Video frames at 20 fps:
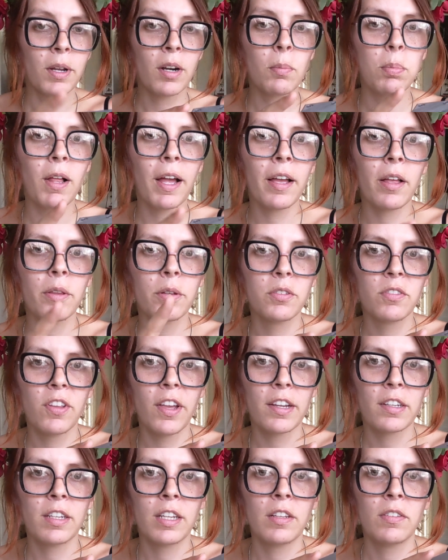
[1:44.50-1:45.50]
gonna apply all those
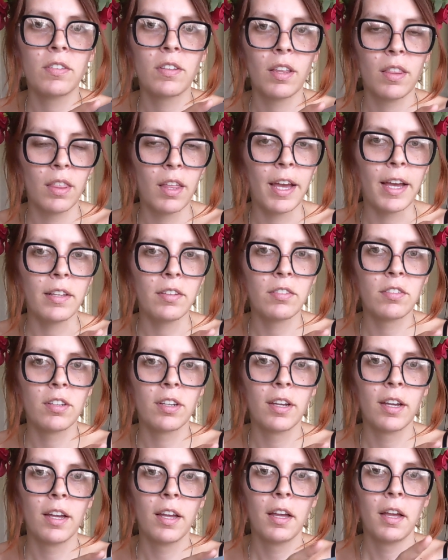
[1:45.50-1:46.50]
techniques to this
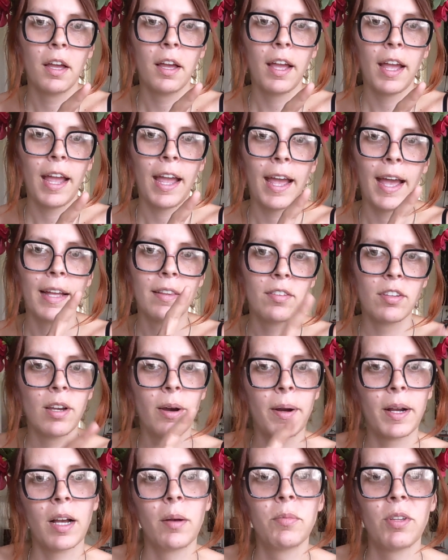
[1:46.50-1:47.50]
and see
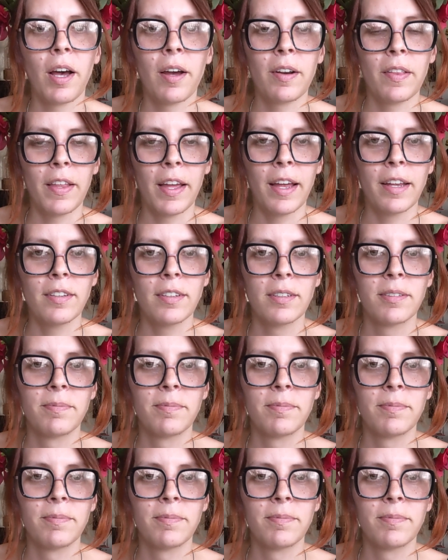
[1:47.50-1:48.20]
how it comes out in the end.